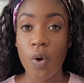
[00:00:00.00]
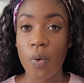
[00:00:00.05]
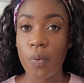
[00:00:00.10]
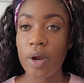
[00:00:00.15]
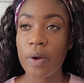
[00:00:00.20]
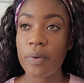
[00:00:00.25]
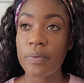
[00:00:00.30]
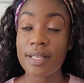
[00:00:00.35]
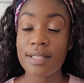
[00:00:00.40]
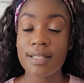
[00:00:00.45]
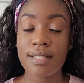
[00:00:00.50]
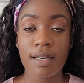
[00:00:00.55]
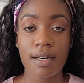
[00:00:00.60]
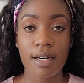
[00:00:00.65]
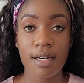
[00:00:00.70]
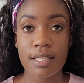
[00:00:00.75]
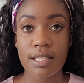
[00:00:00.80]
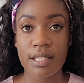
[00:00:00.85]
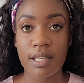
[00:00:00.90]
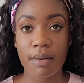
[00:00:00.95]
where we
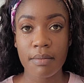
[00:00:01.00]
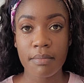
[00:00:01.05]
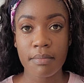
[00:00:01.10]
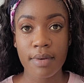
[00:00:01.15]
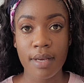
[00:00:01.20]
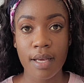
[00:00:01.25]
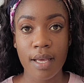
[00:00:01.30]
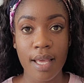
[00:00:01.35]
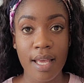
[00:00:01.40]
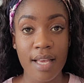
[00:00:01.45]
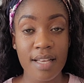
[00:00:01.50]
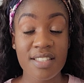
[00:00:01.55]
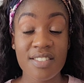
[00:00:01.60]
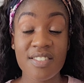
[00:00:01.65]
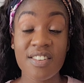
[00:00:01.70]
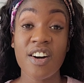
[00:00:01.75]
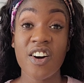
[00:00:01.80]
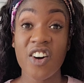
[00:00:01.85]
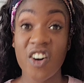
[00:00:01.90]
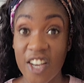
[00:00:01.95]
saw some
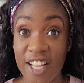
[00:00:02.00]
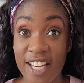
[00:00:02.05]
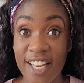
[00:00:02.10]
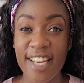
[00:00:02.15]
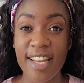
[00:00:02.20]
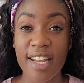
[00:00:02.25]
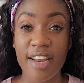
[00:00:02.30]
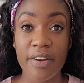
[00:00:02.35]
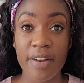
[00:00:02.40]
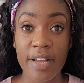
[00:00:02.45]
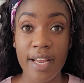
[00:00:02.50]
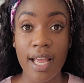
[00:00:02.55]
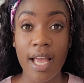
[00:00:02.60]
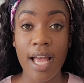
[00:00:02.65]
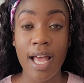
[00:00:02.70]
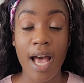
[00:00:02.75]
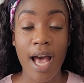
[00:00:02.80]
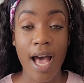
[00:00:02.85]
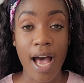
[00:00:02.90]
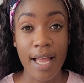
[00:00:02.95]
extraordinary
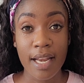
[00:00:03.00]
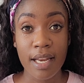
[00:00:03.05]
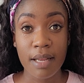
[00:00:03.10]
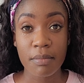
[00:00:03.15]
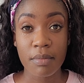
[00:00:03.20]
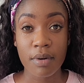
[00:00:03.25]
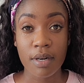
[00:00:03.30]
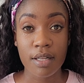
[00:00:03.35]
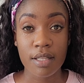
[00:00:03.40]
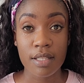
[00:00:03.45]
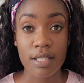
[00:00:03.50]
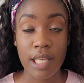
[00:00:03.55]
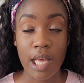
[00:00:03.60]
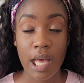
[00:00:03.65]
animals.